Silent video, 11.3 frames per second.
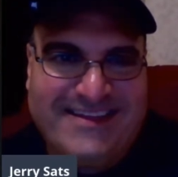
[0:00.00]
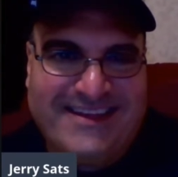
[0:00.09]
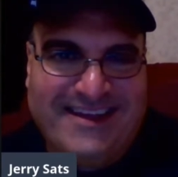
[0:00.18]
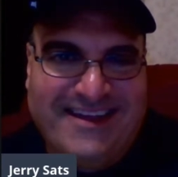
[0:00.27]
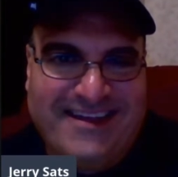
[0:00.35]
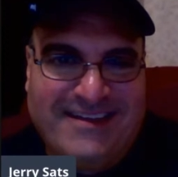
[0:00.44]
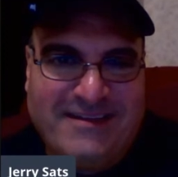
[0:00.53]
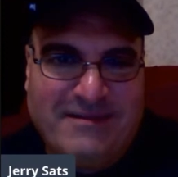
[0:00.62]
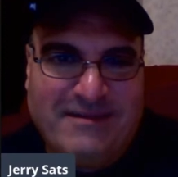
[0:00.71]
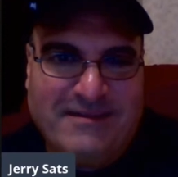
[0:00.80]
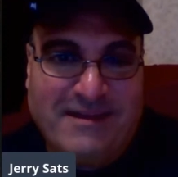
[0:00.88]
Yeah.
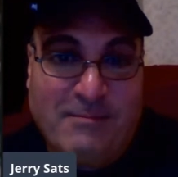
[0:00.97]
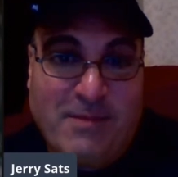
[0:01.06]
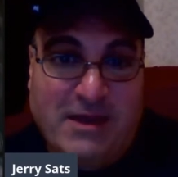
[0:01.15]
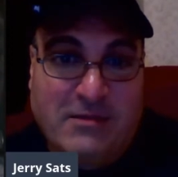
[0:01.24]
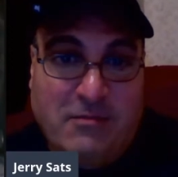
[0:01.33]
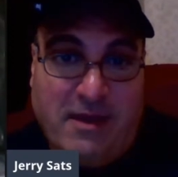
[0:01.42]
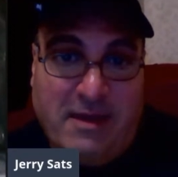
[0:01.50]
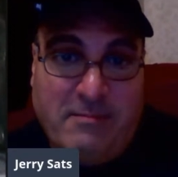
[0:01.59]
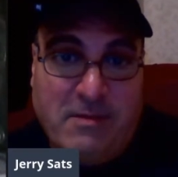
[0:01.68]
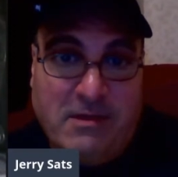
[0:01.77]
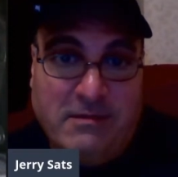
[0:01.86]
Now my
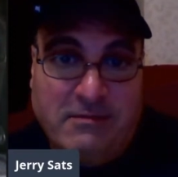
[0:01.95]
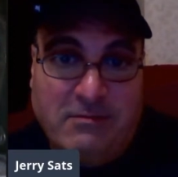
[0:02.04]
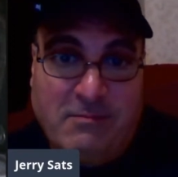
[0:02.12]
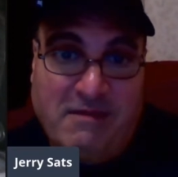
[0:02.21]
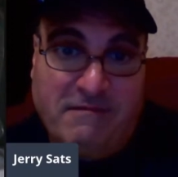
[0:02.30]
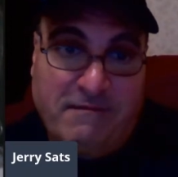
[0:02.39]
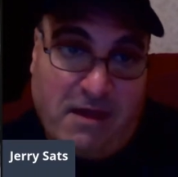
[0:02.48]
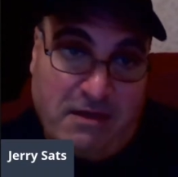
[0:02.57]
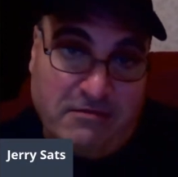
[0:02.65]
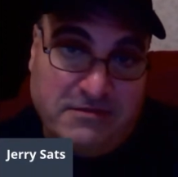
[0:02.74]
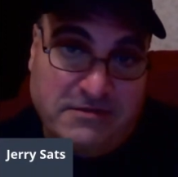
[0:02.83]
grandmother on my
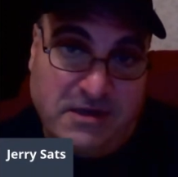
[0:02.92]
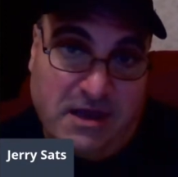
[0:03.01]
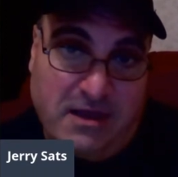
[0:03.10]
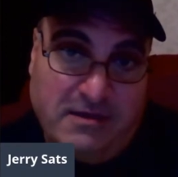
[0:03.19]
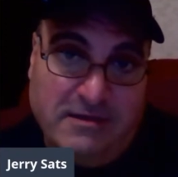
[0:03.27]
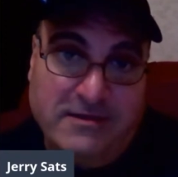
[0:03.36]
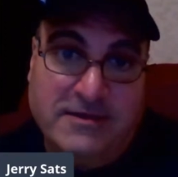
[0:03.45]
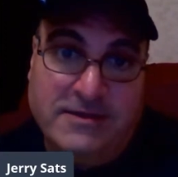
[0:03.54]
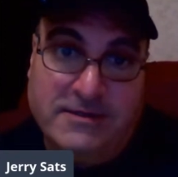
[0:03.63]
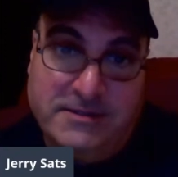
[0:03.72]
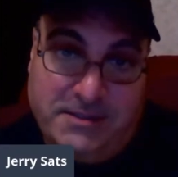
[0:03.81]
father's side,
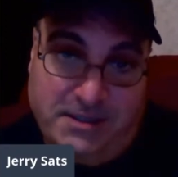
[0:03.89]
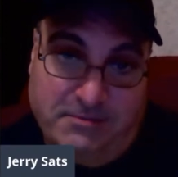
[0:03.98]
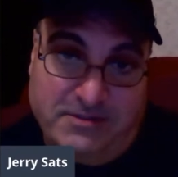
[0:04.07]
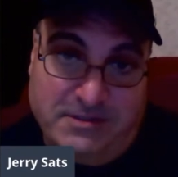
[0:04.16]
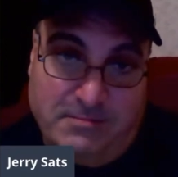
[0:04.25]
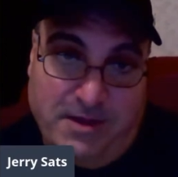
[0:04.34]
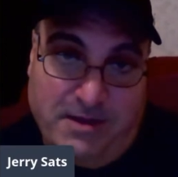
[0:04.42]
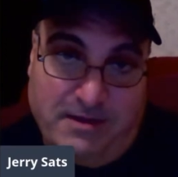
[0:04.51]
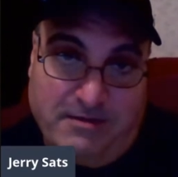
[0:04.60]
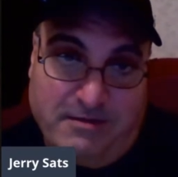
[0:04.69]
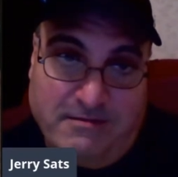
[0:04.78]
she was a
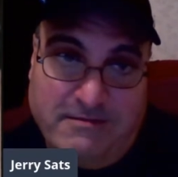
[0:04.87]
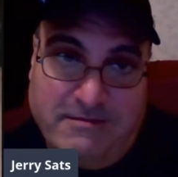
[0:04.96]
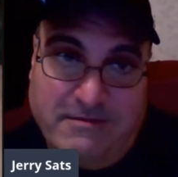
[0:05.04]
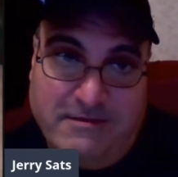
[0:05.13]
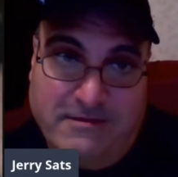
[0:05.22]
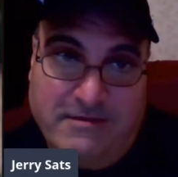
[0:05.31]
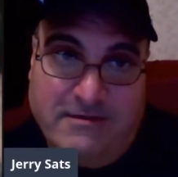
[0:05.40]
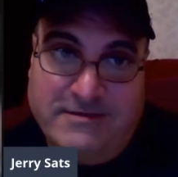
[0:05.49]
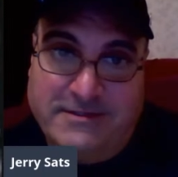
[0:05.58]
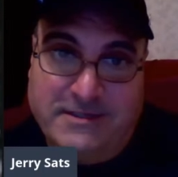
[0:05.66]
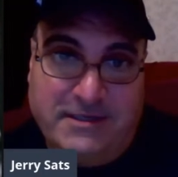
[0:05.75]
baker.
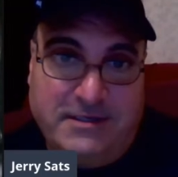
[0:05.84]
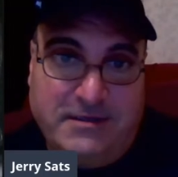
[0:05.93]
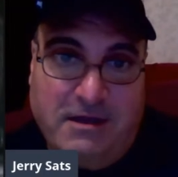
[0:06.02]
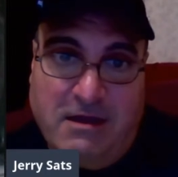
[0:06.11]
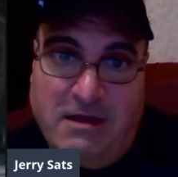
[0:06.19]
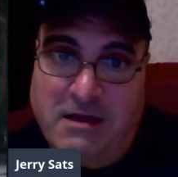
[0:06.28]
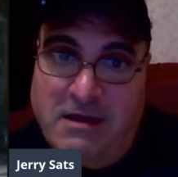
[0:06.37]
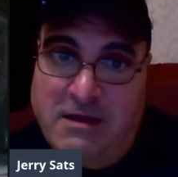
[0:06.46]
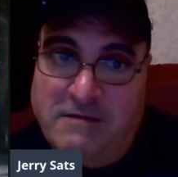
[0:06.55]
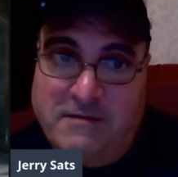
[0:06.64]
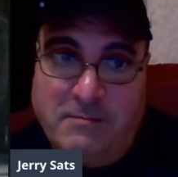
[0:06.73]
She
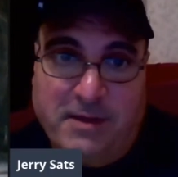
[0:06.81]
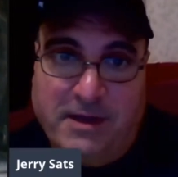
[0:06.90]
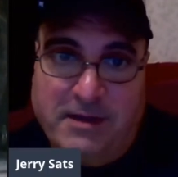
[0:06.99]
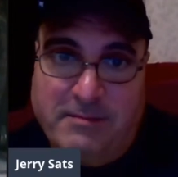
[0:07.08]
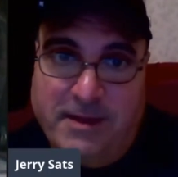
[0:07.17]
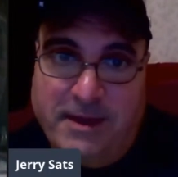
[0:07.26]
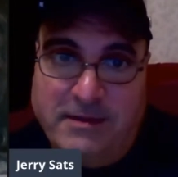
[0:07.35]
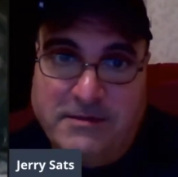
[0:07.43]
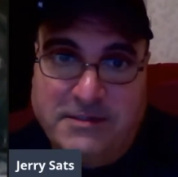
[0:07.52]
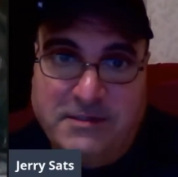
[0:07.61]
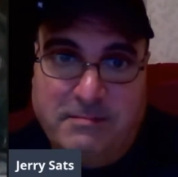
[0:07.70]
loved to bake,
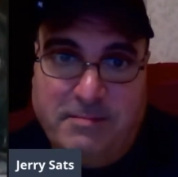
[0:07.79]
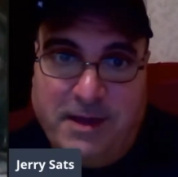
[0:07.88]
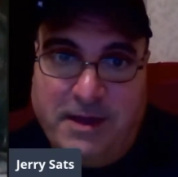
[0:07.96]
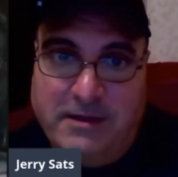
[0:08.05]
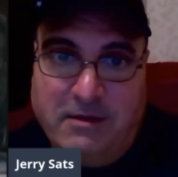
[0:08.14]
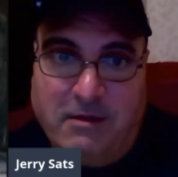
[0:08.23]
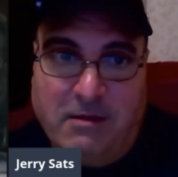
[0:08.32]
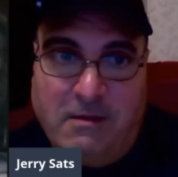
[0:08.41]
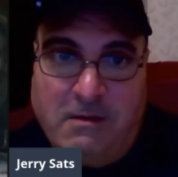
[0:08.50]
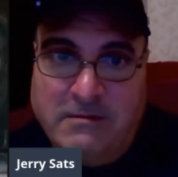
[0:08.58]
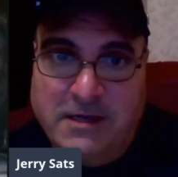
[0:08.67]
man. She baked
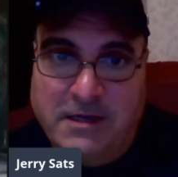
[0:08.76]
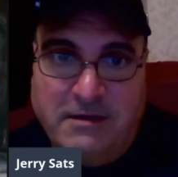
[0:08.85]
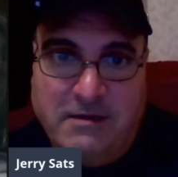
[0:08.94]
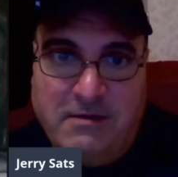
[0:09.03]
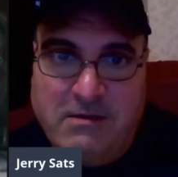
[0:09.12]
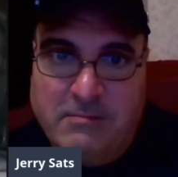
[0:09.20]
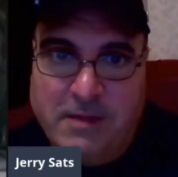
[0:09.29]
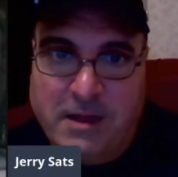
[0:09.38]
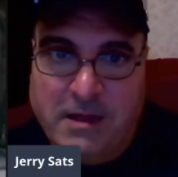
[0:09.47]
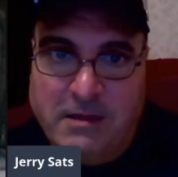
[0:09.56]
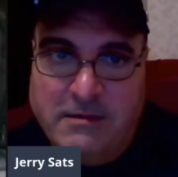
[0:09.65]
all day long,
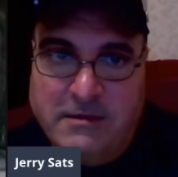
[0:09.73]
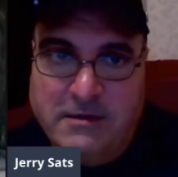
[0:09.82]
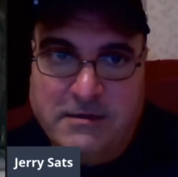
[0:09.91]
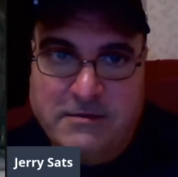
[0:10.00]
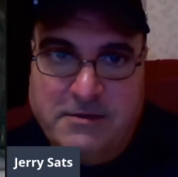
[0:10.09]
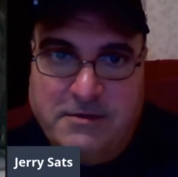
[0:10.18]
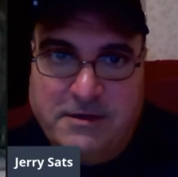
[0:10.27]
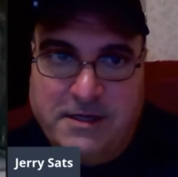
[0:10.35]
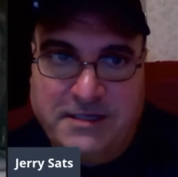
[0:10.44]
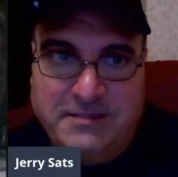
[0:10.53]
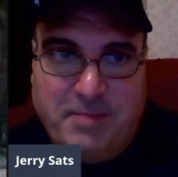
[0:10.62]
man.
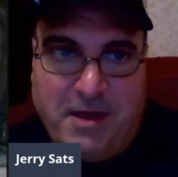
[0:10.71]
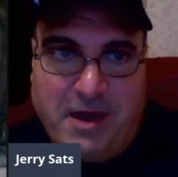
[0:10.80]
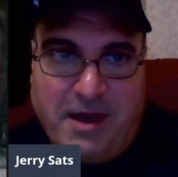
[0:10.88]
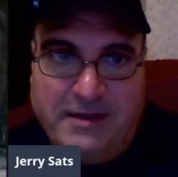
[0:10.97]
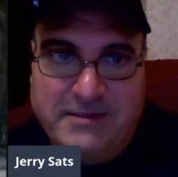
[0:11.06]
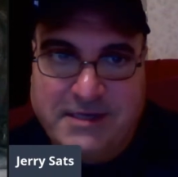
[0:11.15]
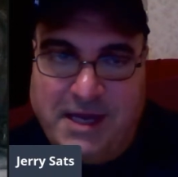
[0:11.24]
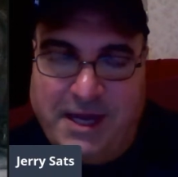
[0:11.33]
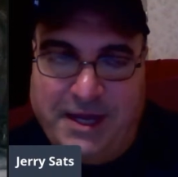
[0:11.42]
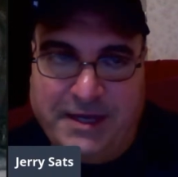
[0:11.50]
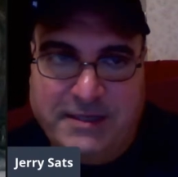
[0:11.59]
Cookies, pies,
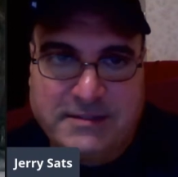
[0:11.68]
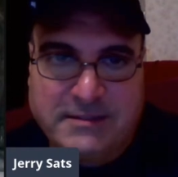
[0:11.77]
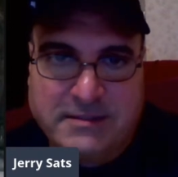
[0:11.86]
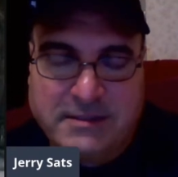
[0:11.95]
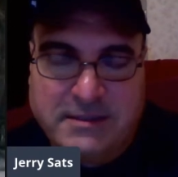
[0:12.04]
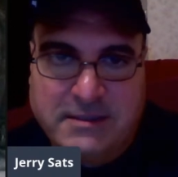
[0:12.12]
cakes.